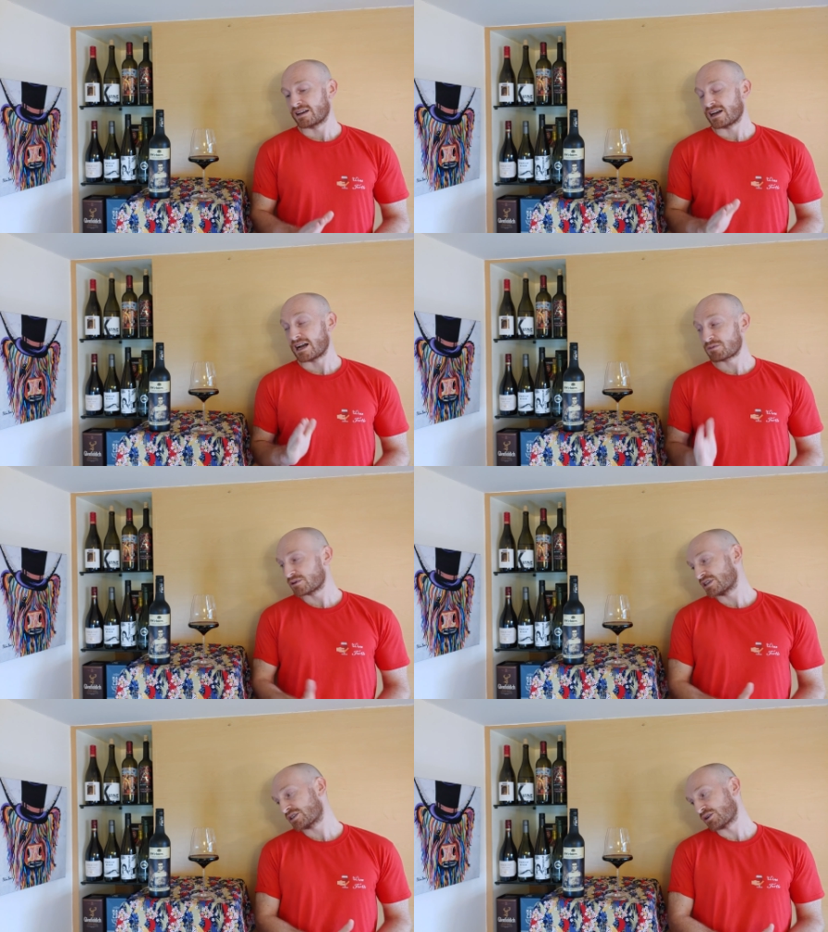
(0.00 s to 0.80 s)
I'm
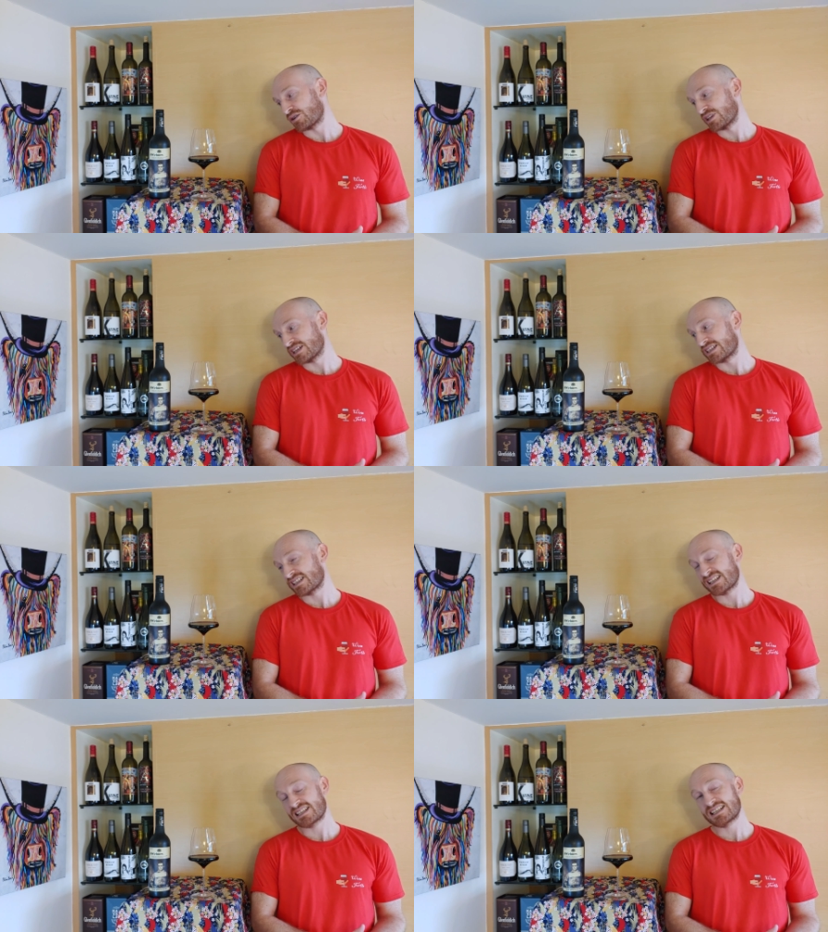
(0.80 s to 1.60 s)
going to score
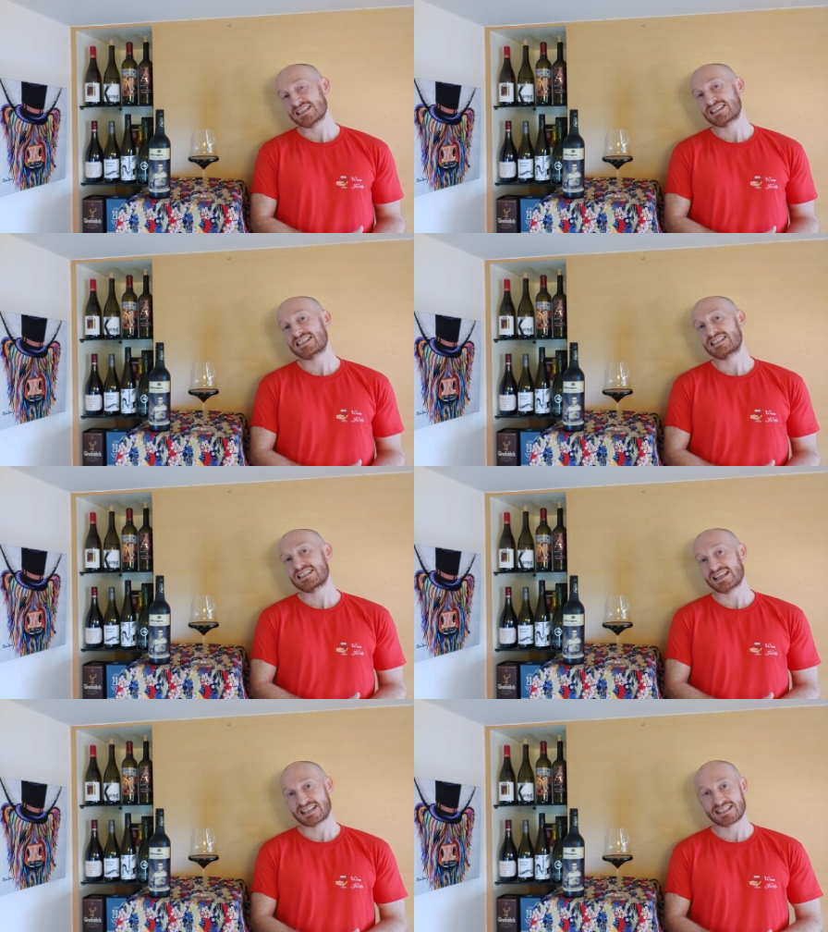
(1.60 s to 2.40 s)
this
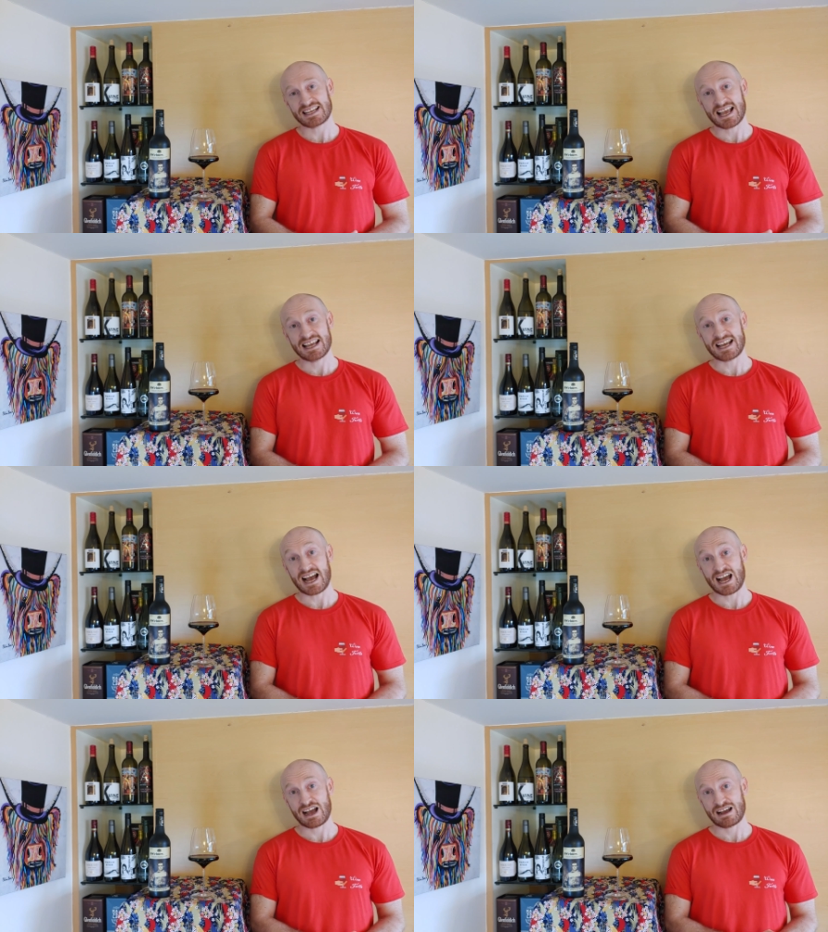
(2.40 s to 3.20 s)
6.5
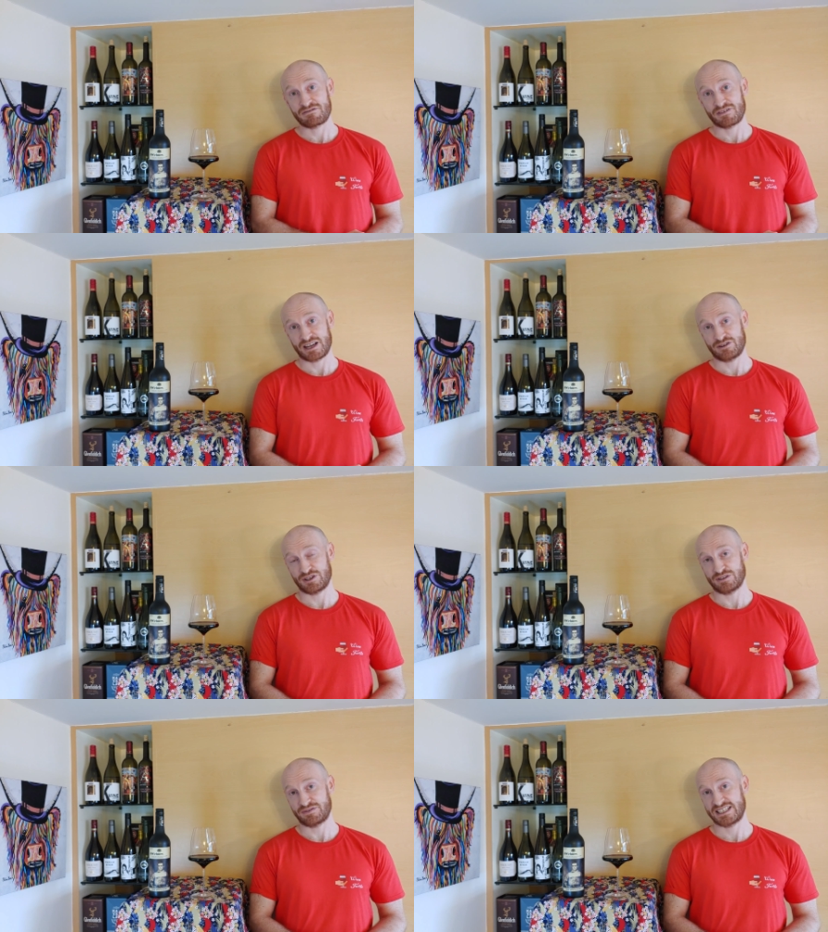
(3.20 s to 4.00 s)
out
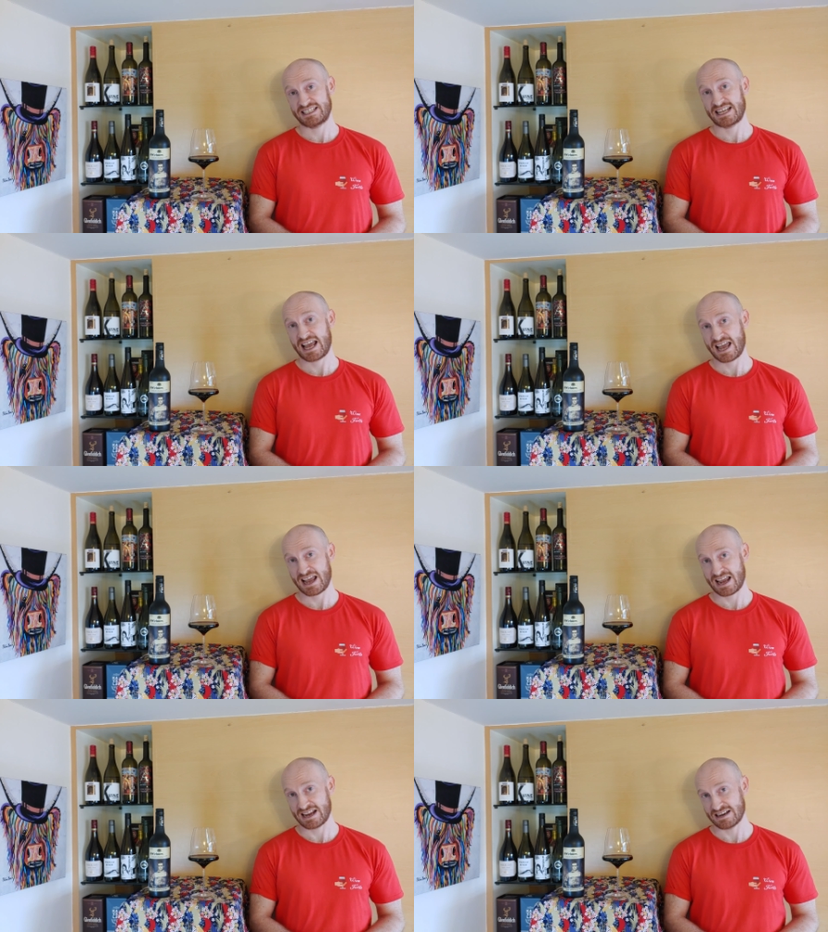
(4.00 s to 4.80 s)
of
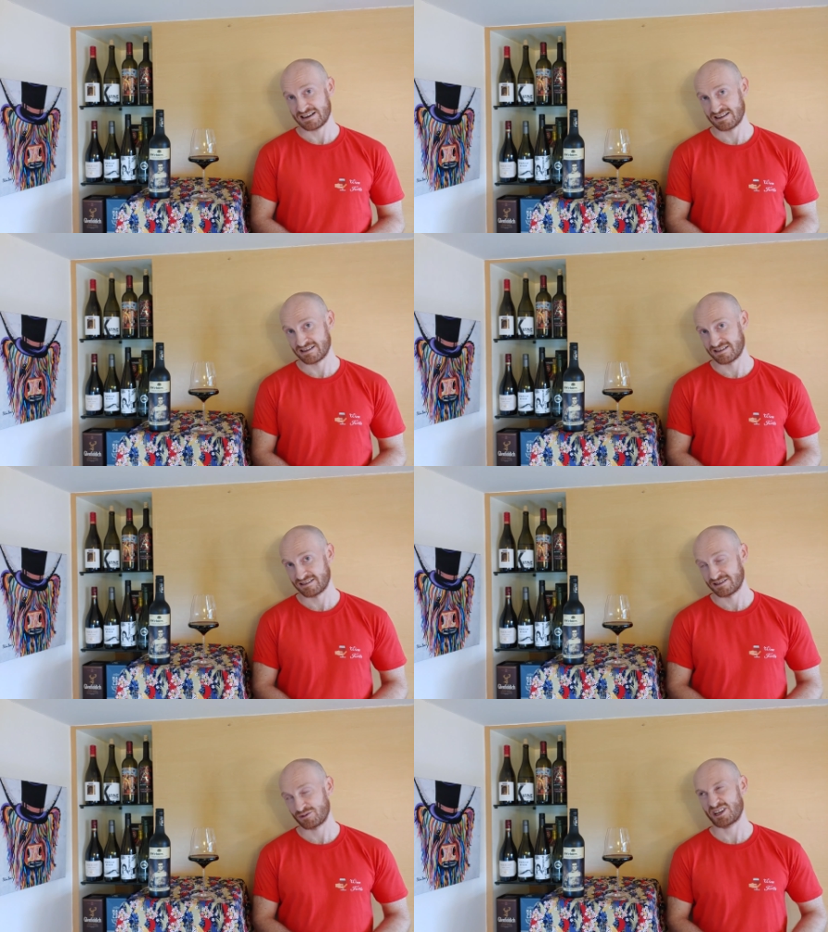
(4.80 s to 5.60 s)
10,
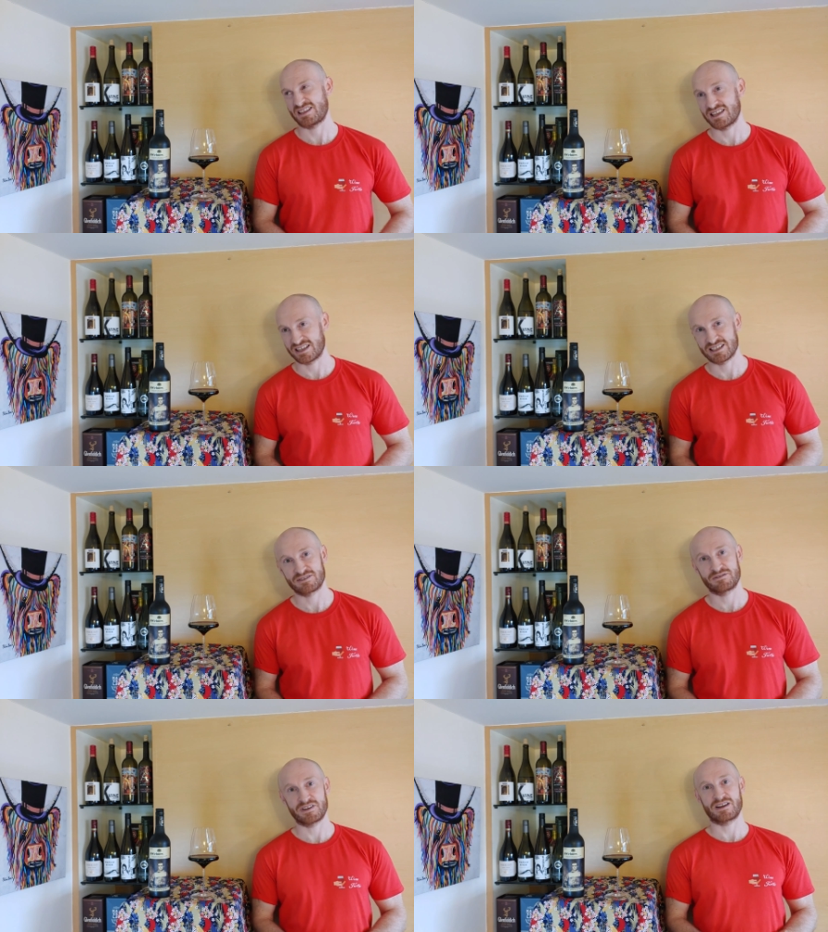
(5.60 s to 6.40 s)
which I think is
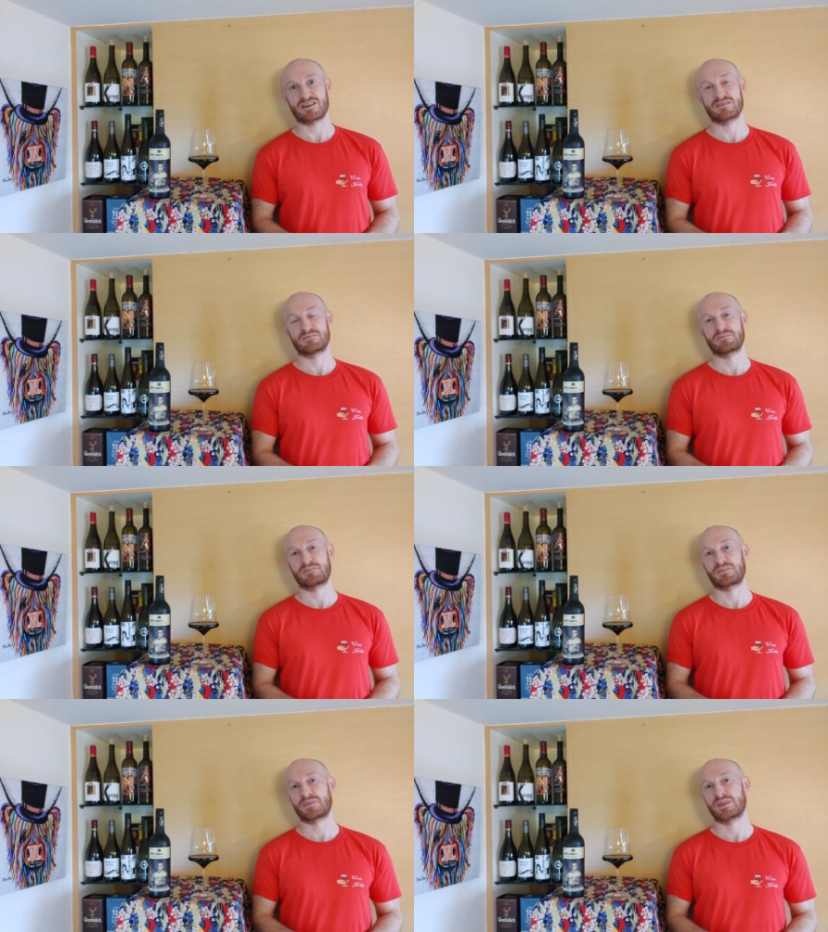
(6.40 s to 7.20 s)
fair.
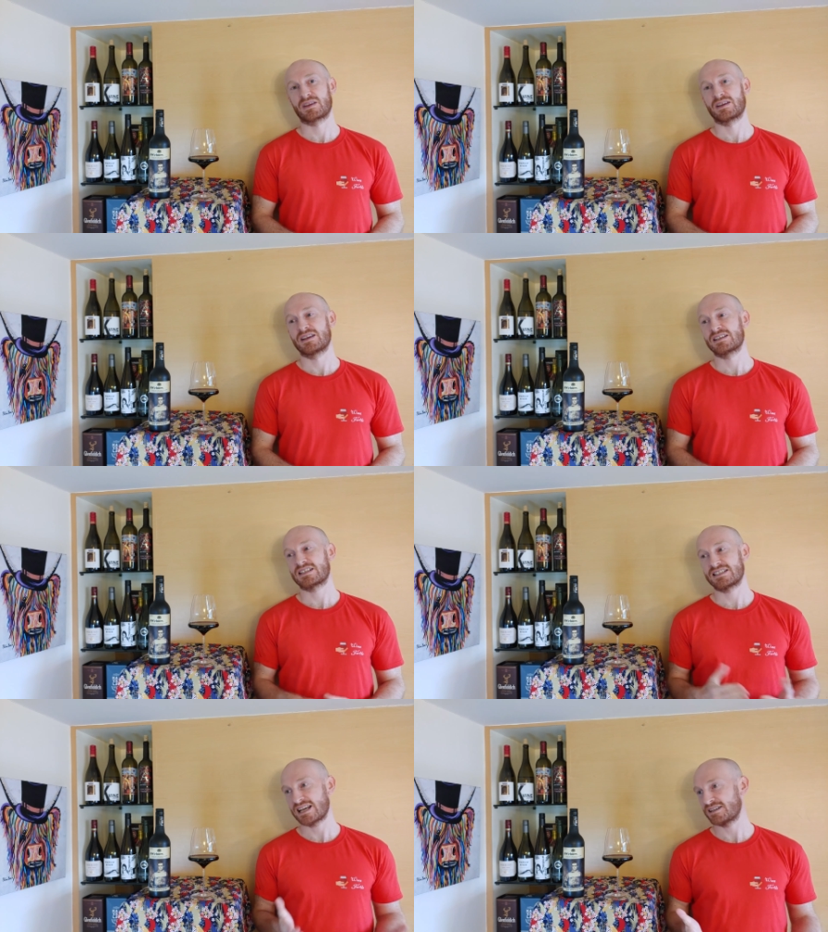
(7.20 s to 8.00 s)
It's
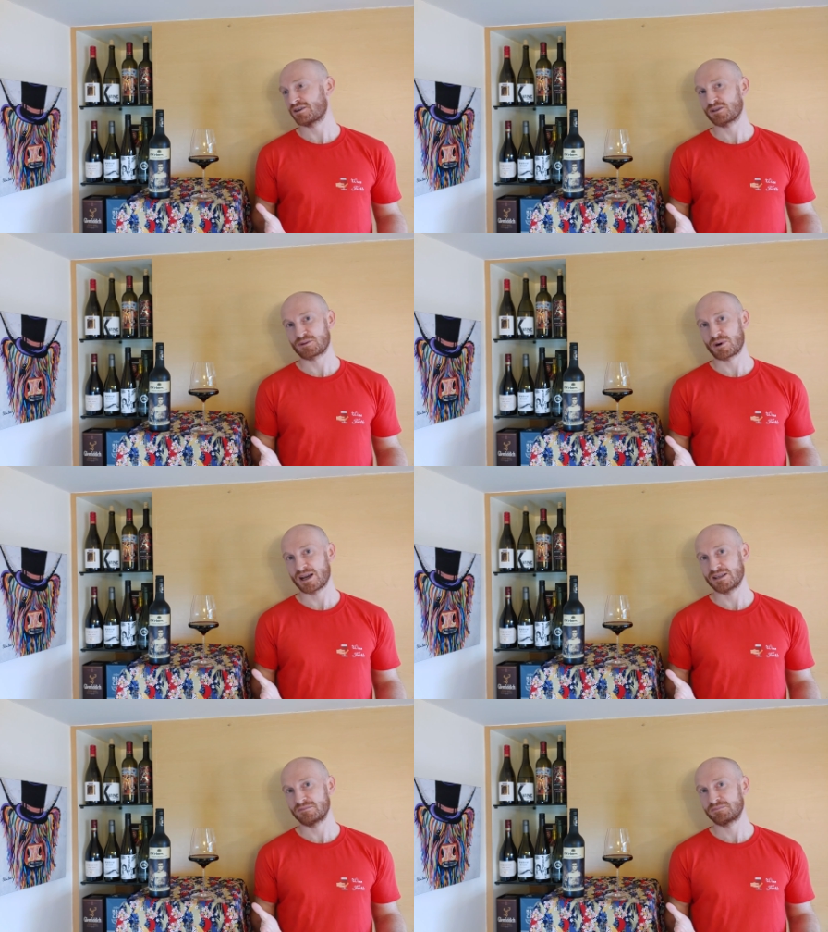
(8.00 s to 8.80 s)
a $10
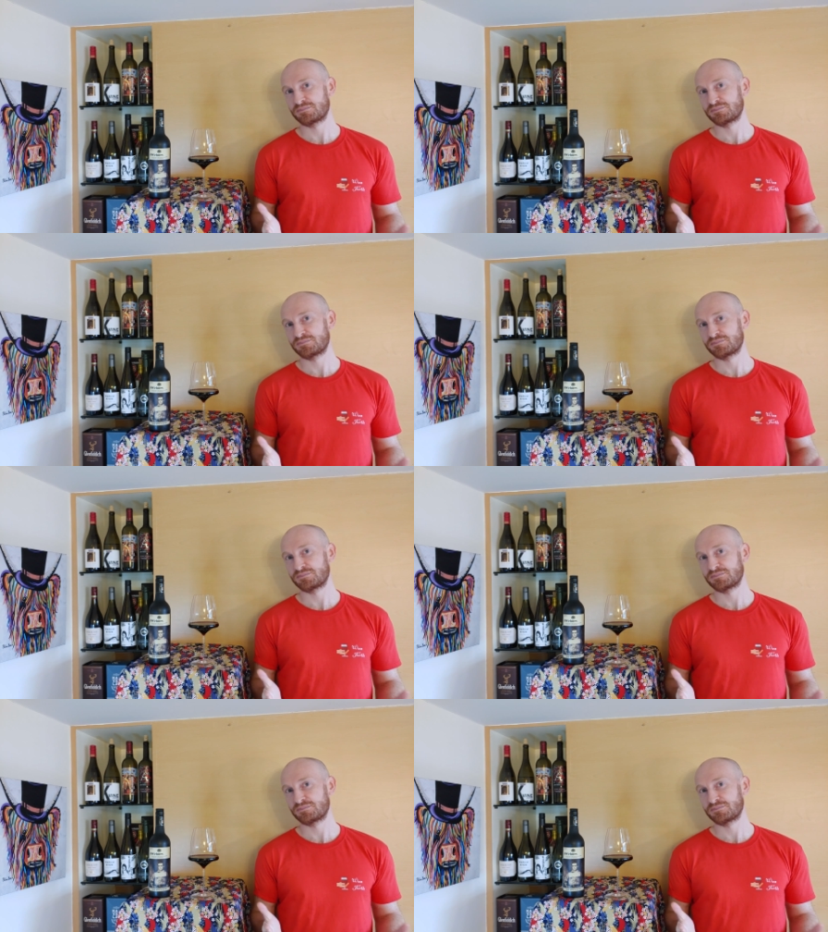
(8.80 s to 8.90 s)
wine.